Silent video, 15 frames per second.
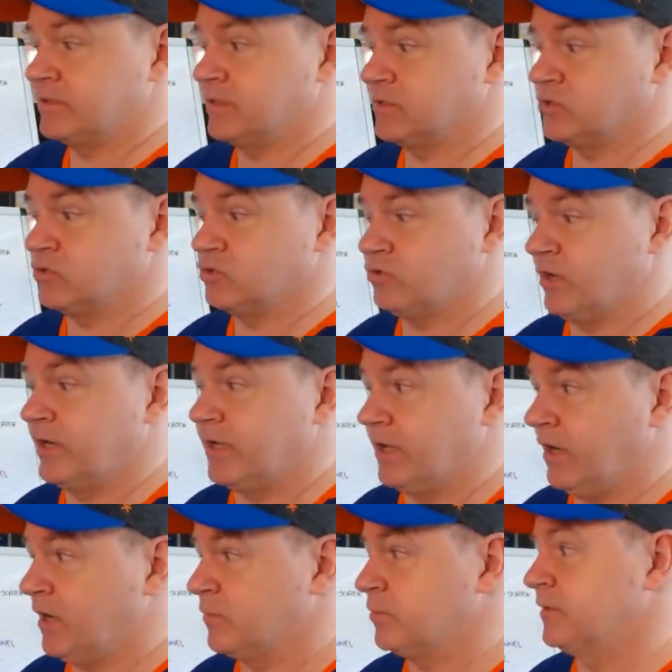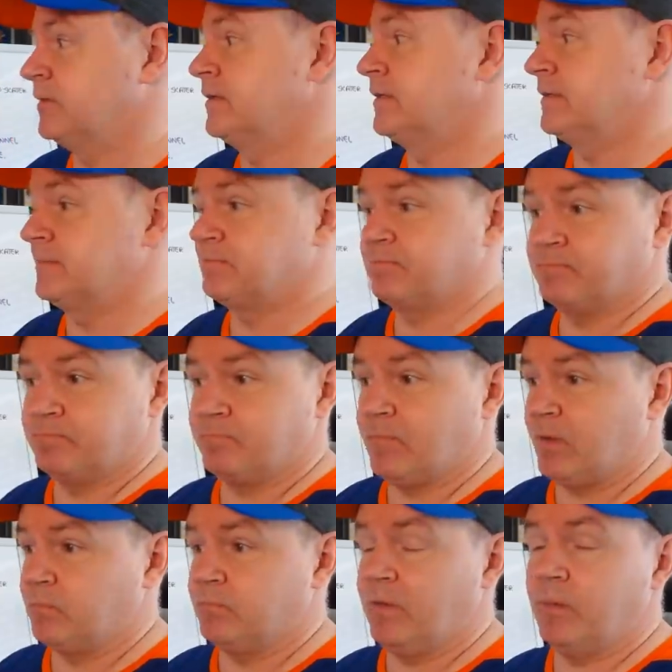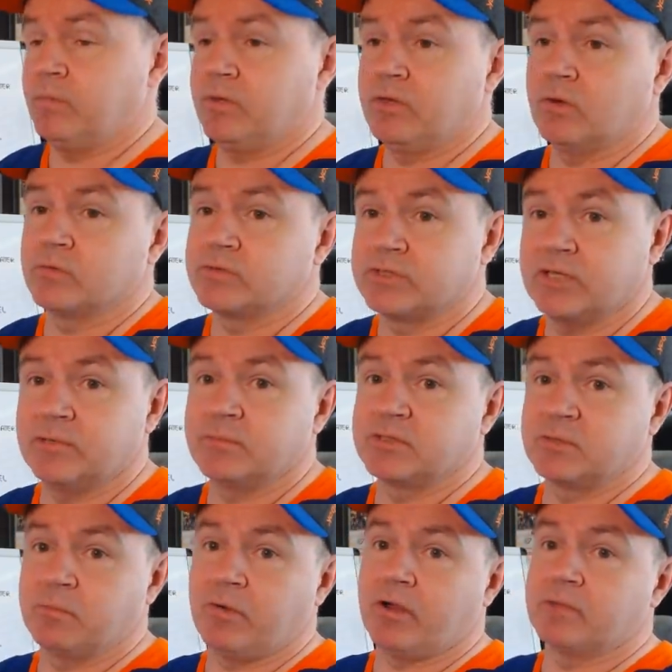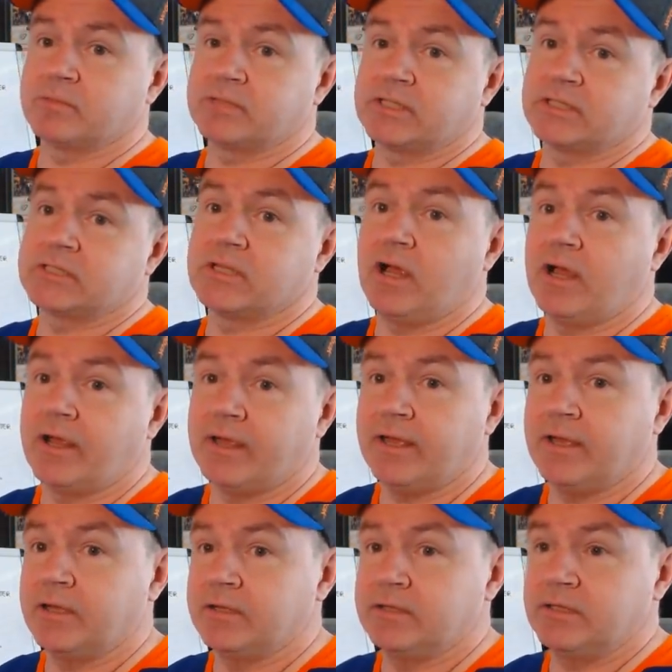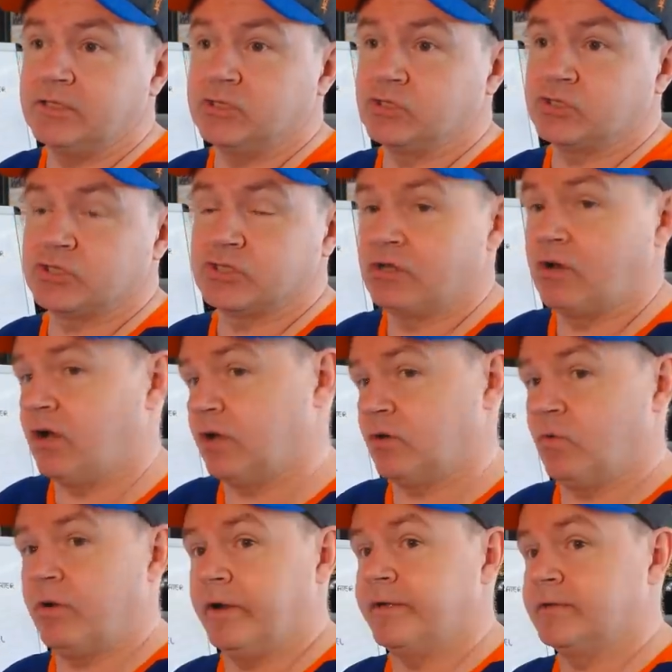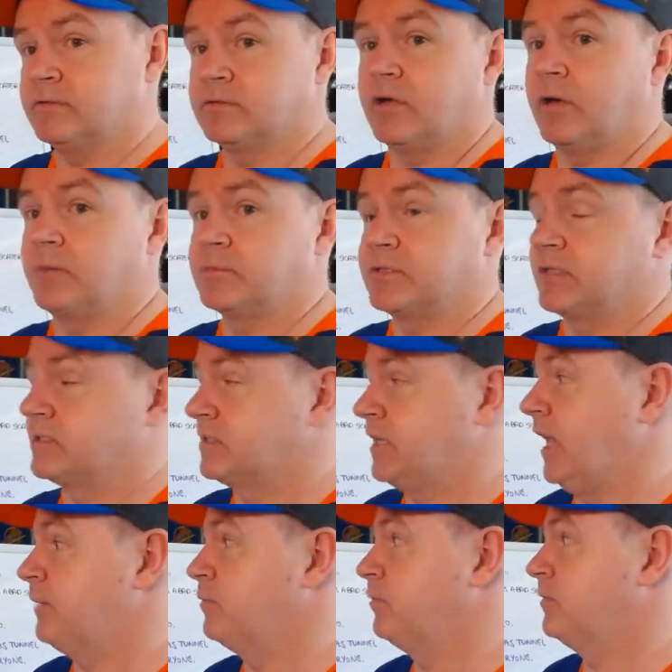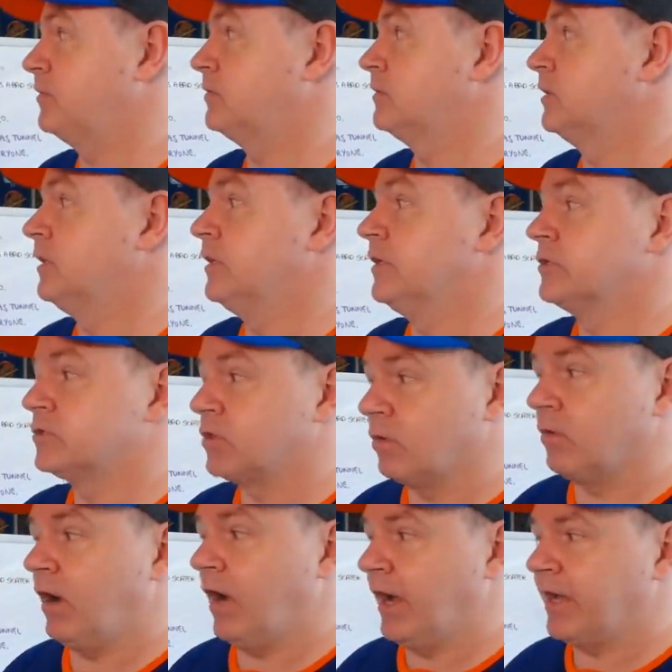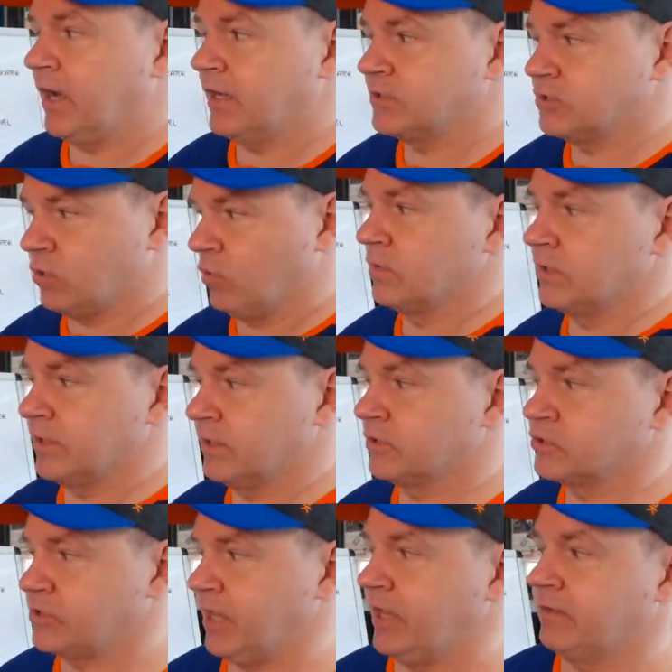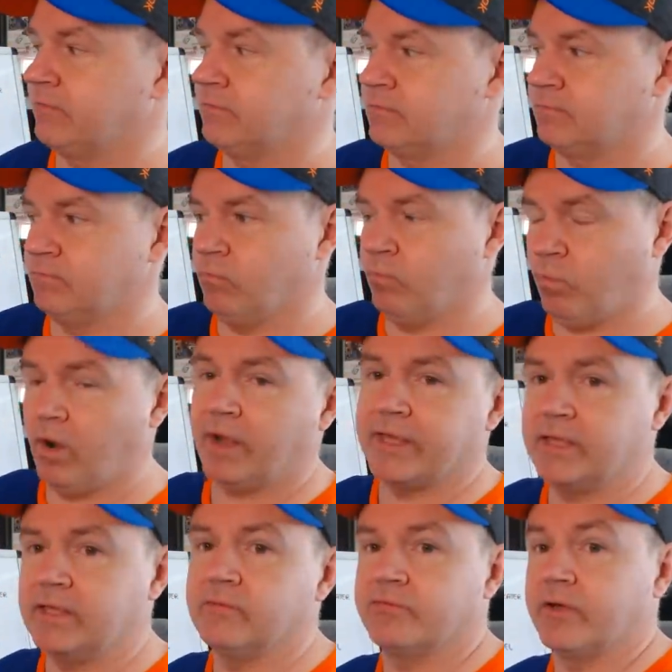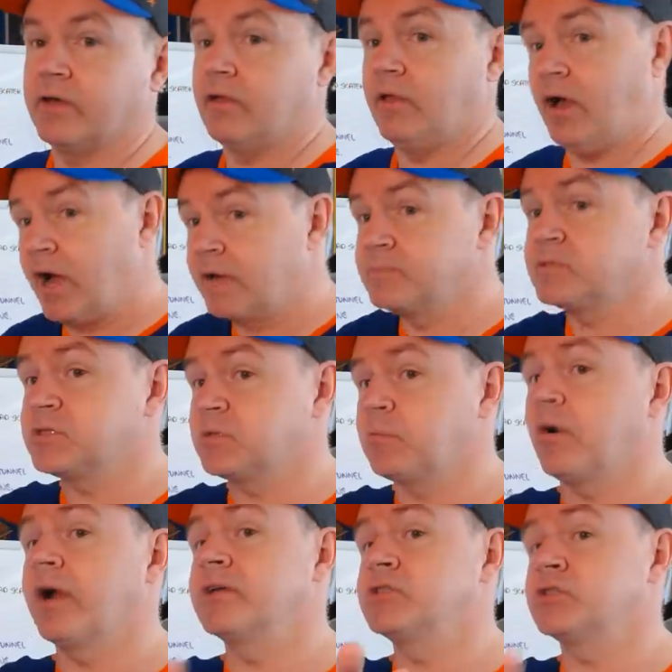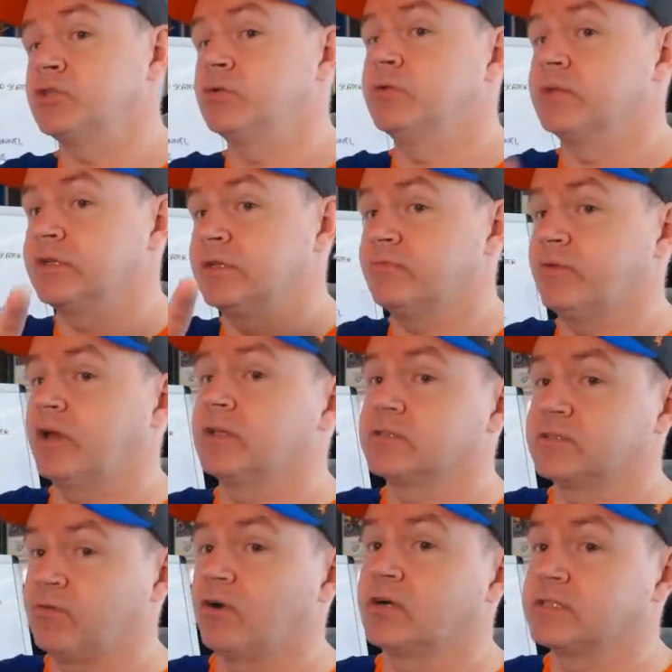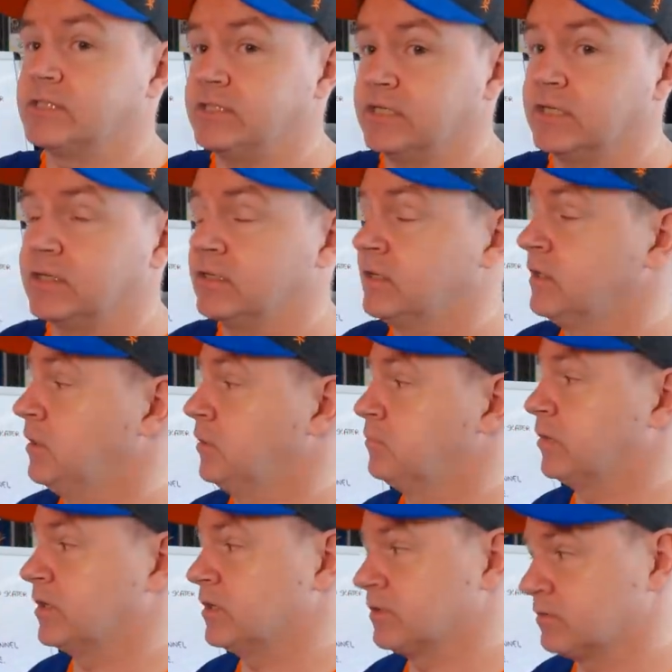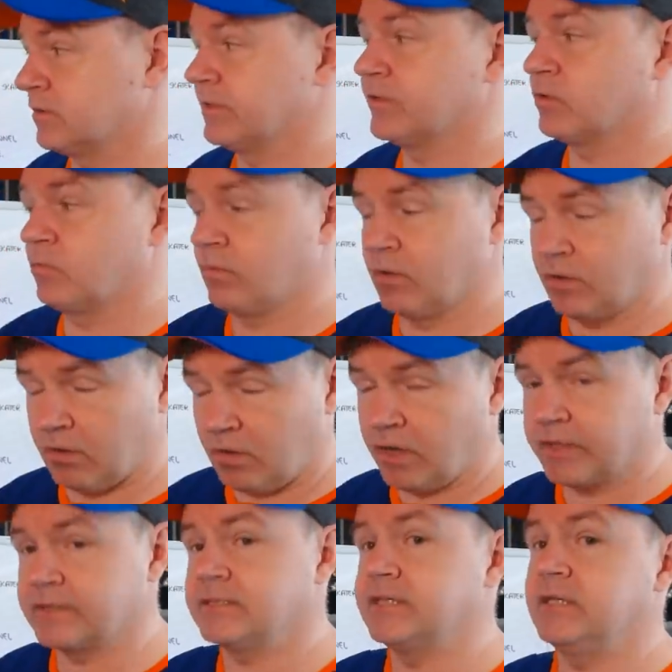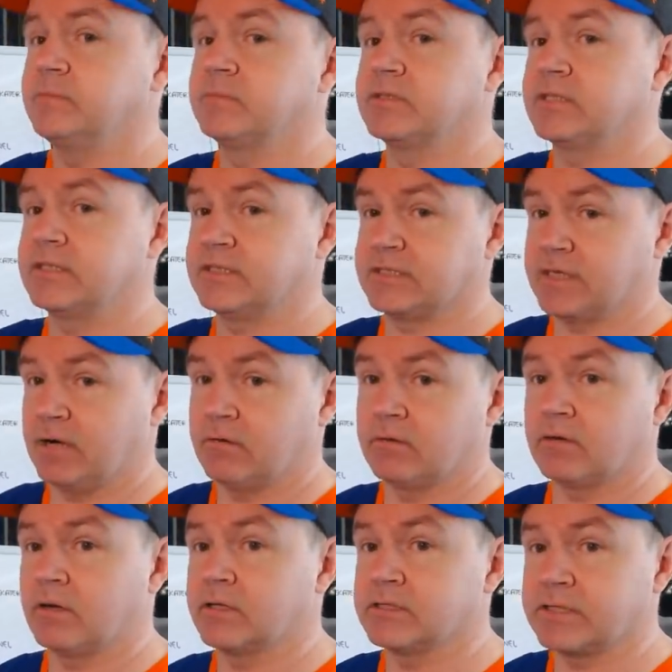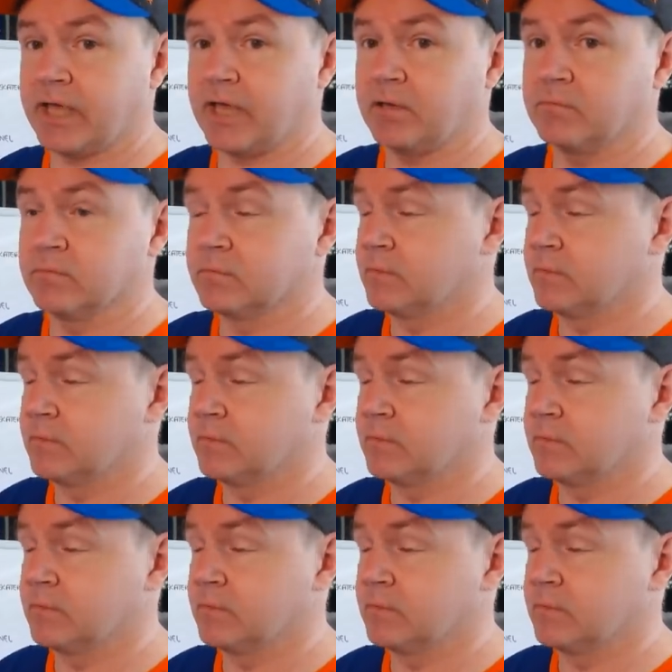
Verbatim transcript: isn't trending up, Maybe you don't see him as a bottom six guy and he's just not quite top six capable. So I, I totally understand why he fell. I'm surprised too that he fell as far as he did. But clearly there were a lot of teams that soured on his game.